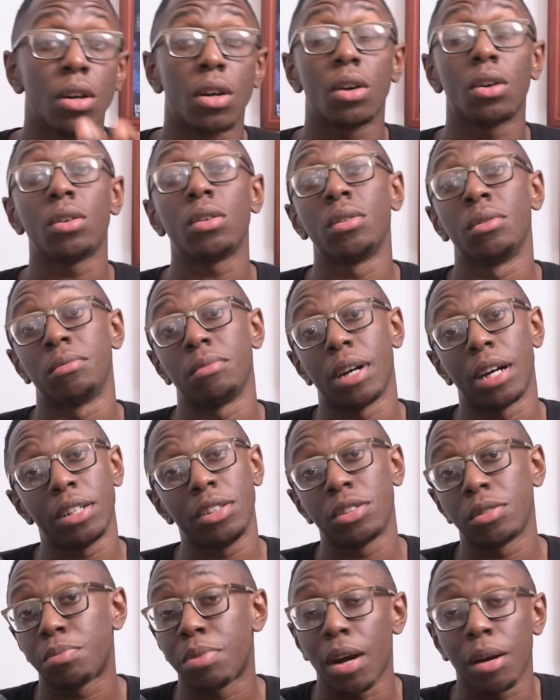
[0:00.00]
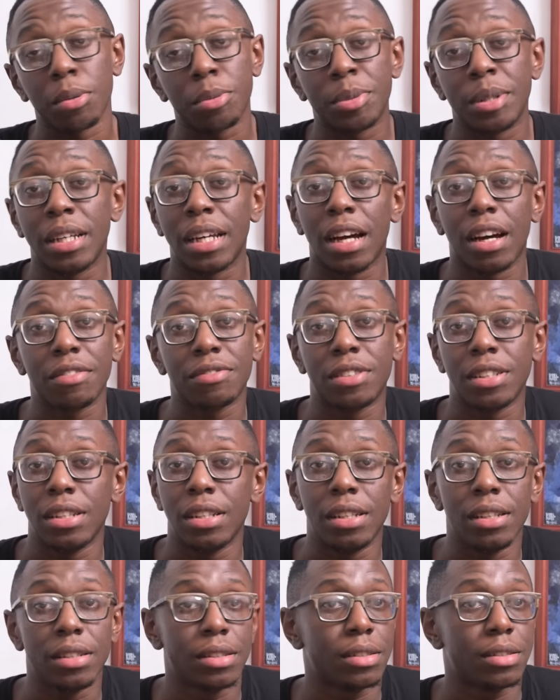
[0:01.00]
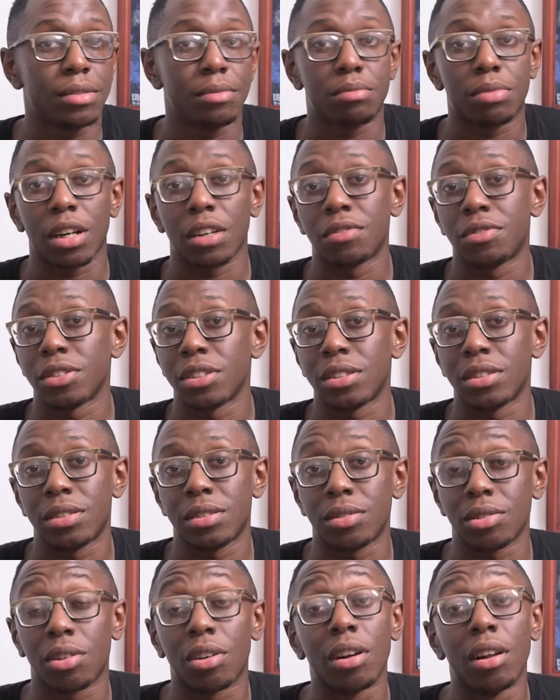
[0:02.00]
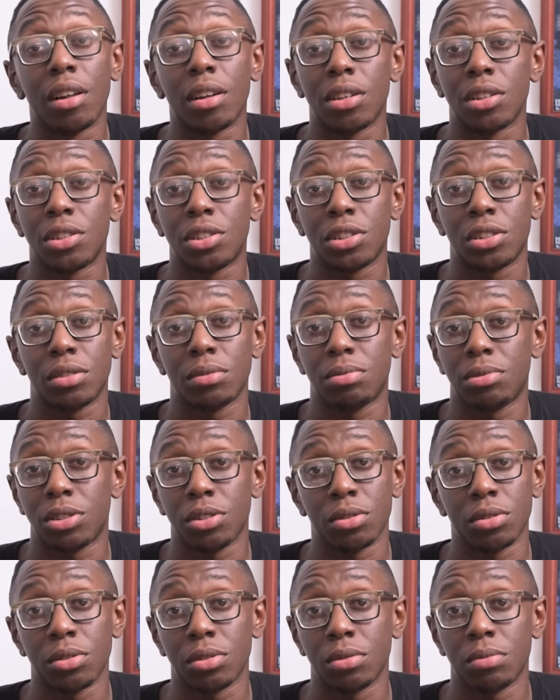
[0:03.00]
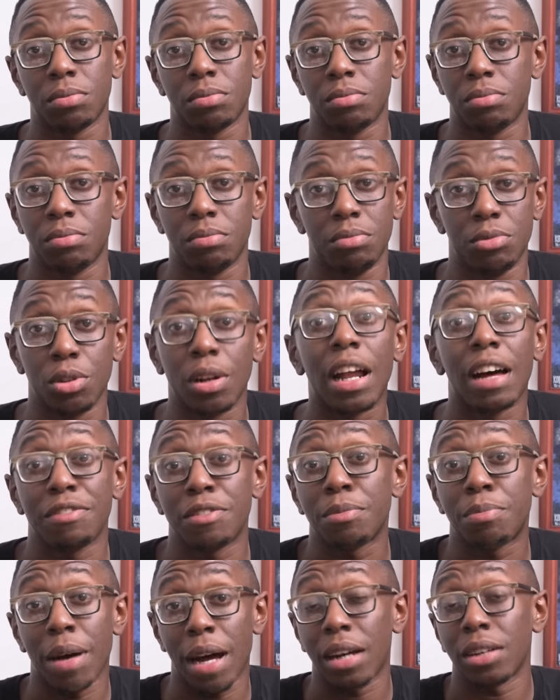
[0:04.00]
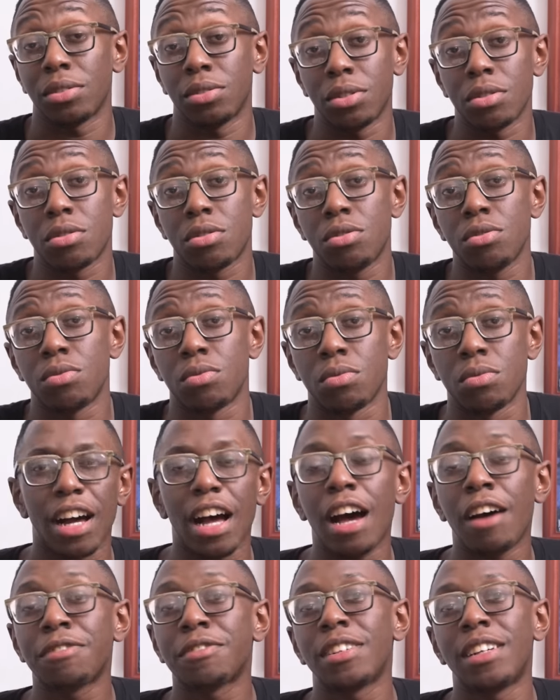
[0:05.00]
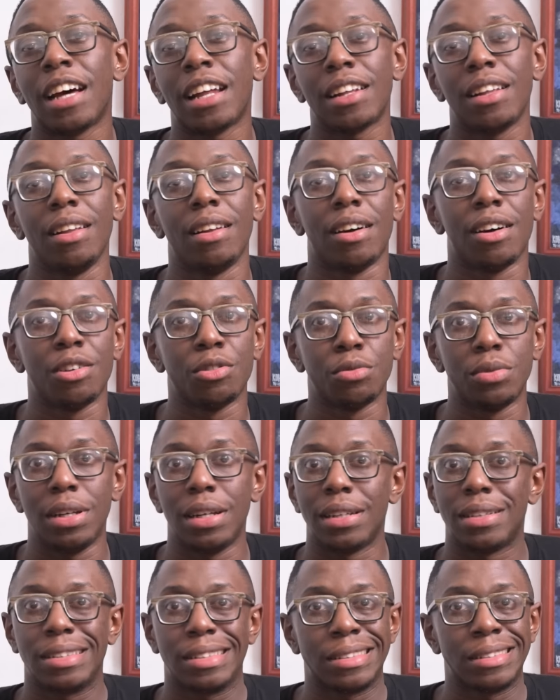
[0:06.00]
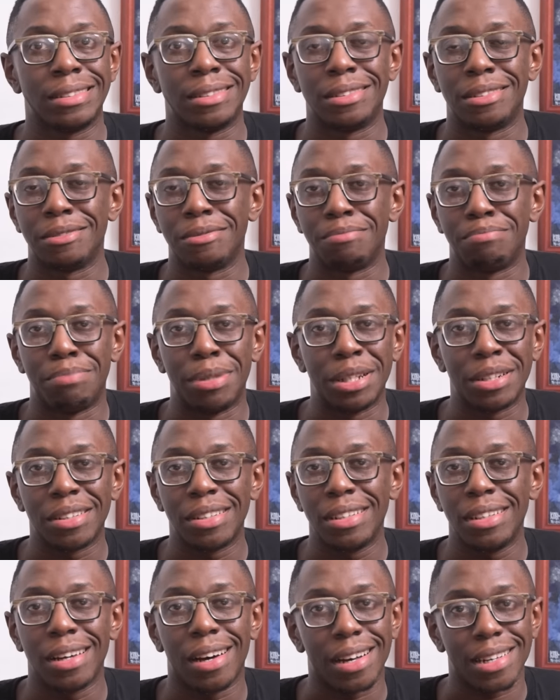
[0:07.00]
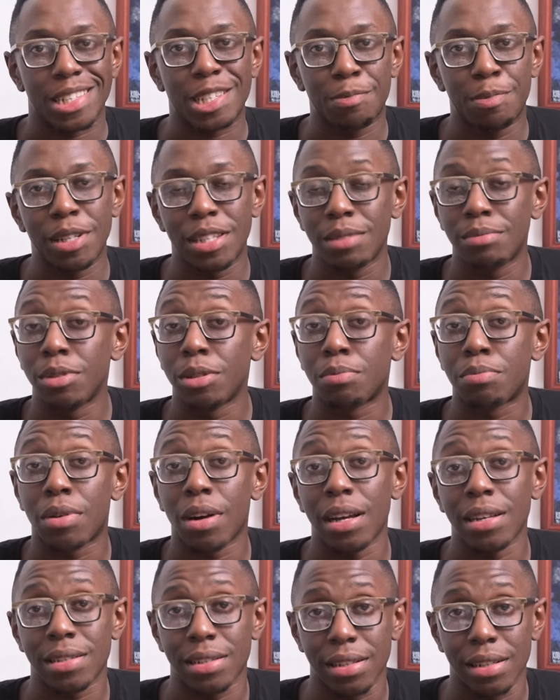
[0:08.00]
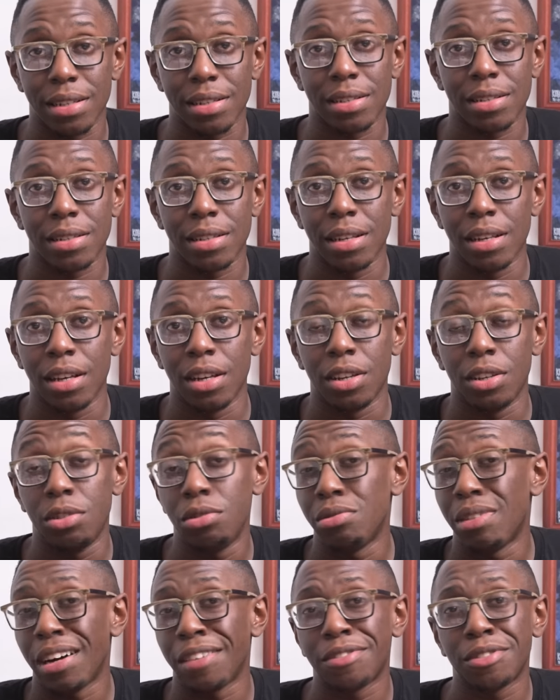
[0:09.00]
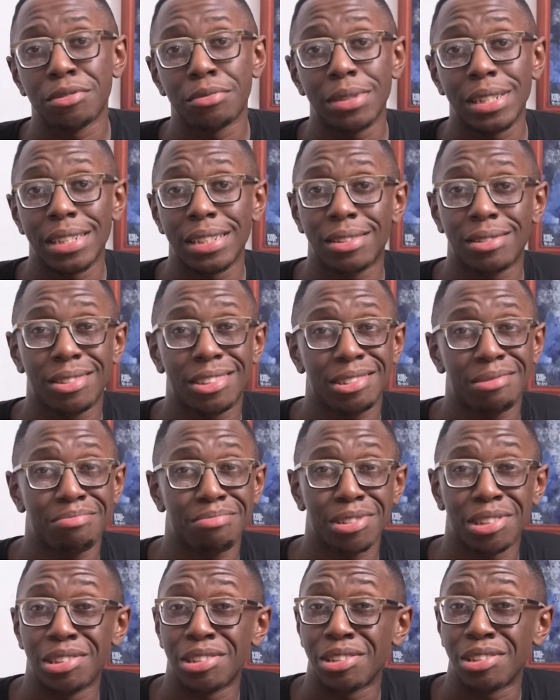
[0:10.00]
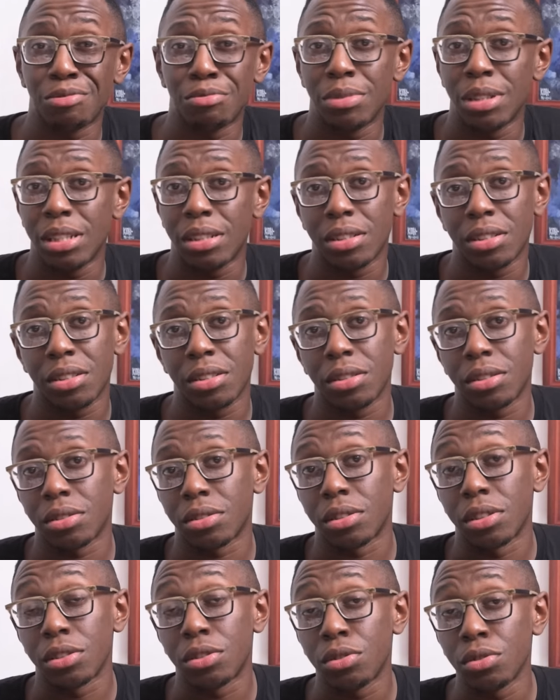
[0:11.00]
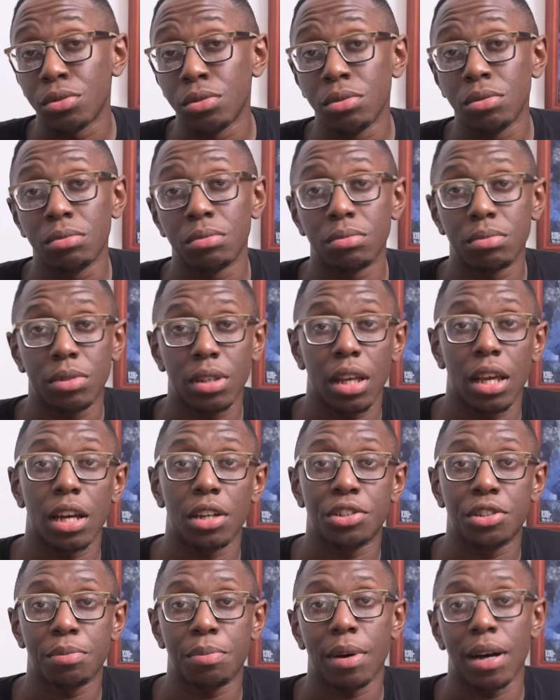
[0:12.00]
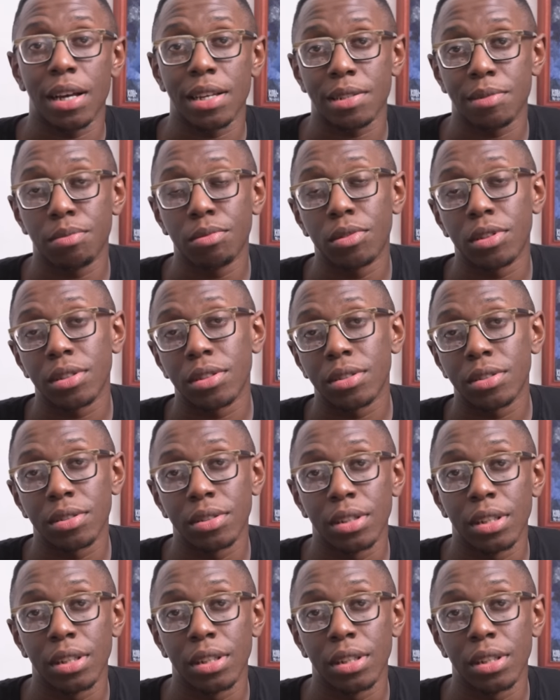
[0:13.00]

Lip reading: Oh, and you'll probably have to eat breakfast or lunch, so you'll have to pack those too. After that long wait and barely hospitable process, you have to wait another week or two to get your passport.